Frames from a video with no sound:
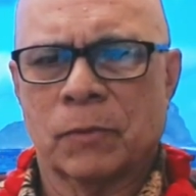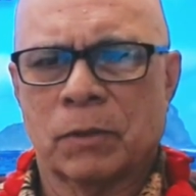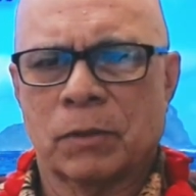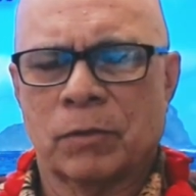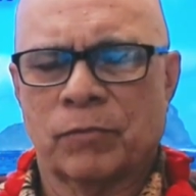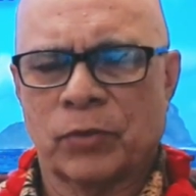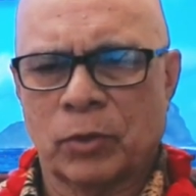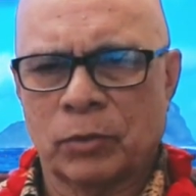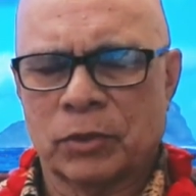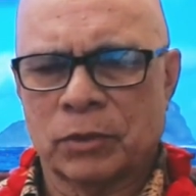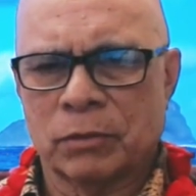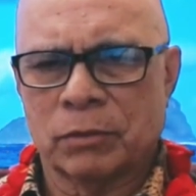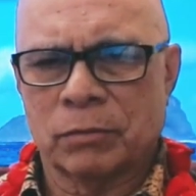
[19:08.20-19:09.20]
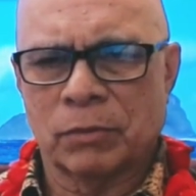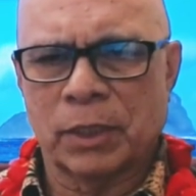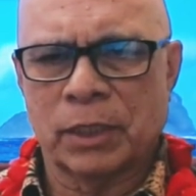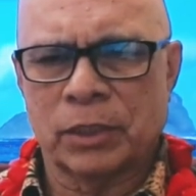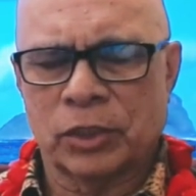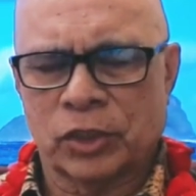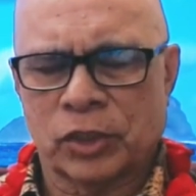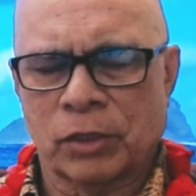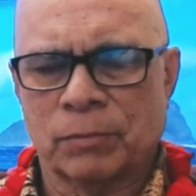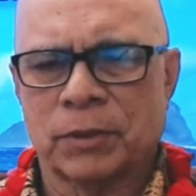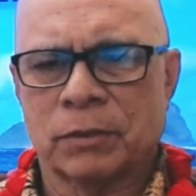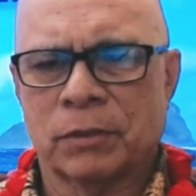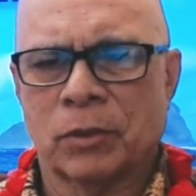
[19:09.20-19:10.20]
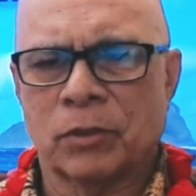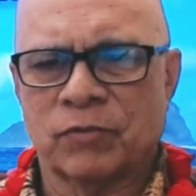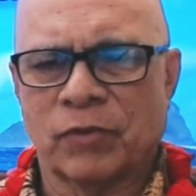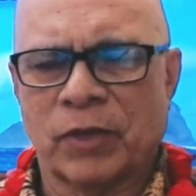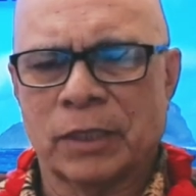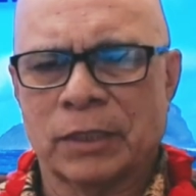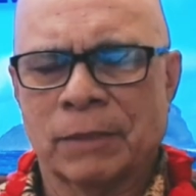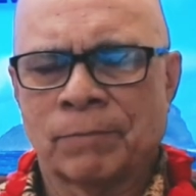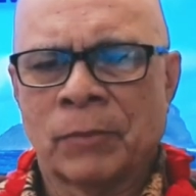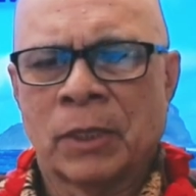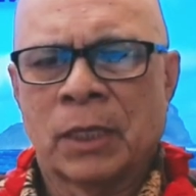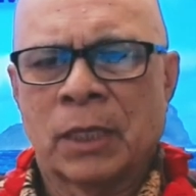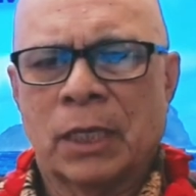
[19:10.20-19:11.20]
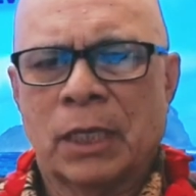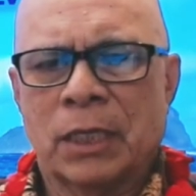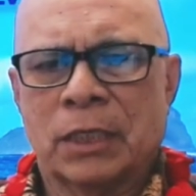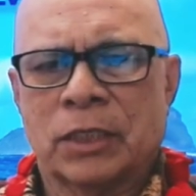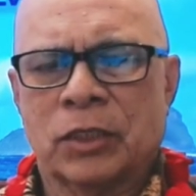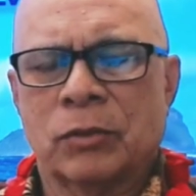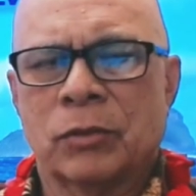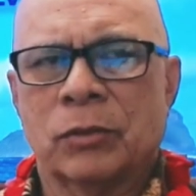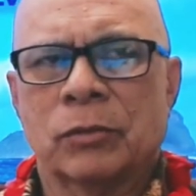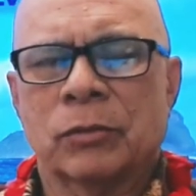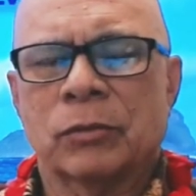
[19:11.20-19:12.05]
of those relationships, those vas, is to